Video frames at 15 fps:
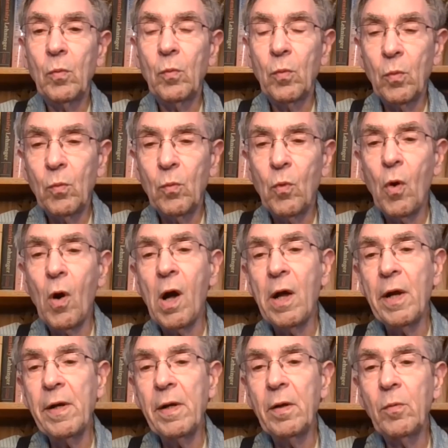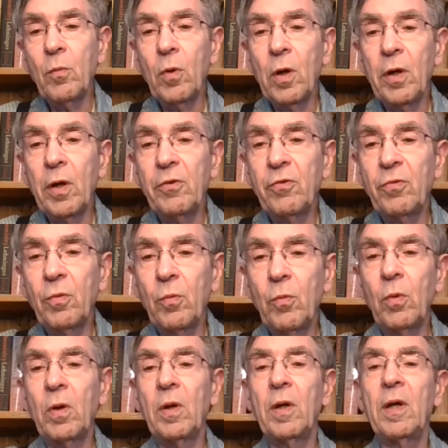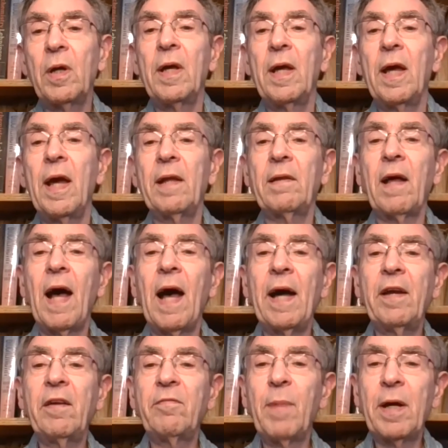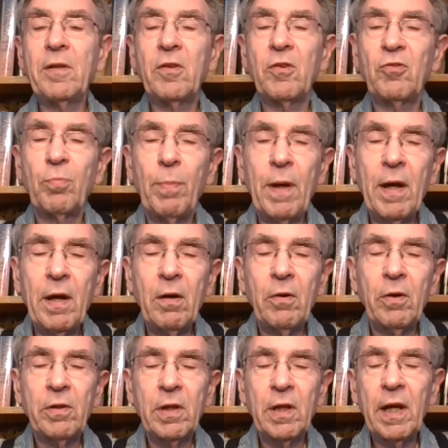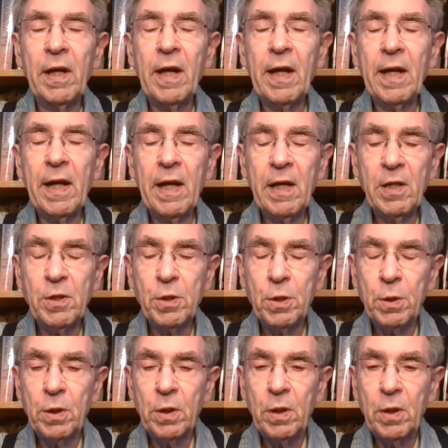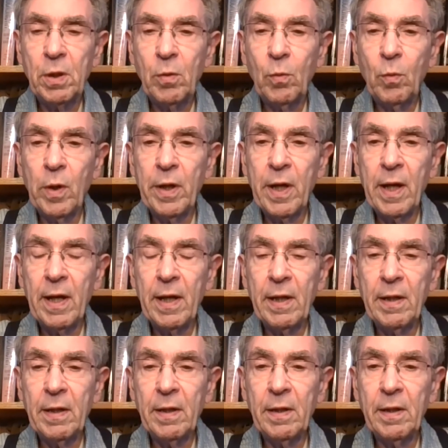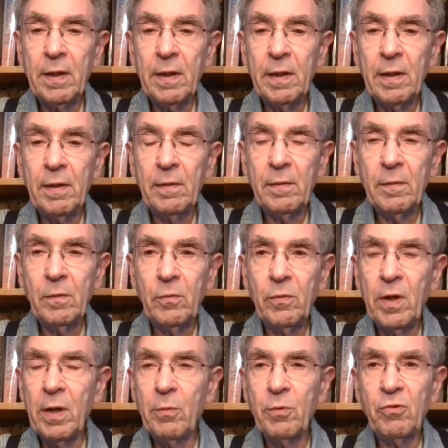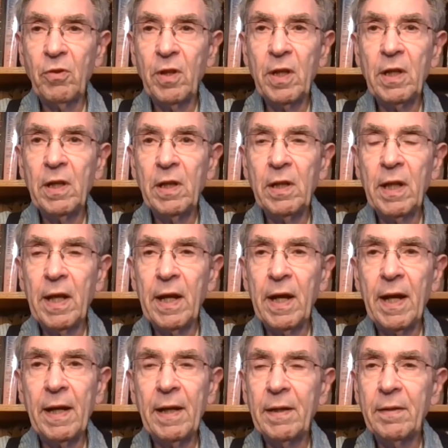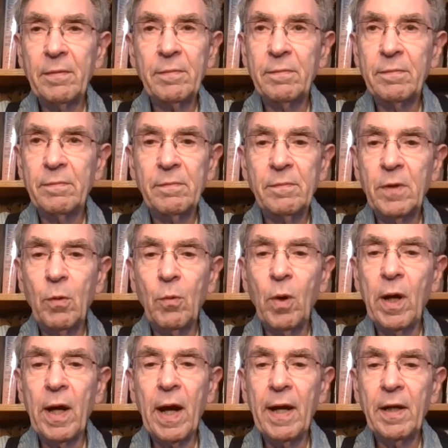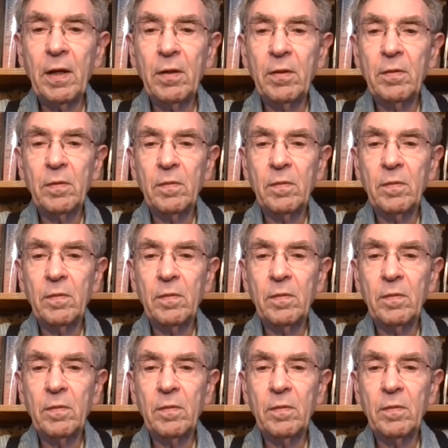One was at the height of my despair at the NIH, when I really was thinking that no way I could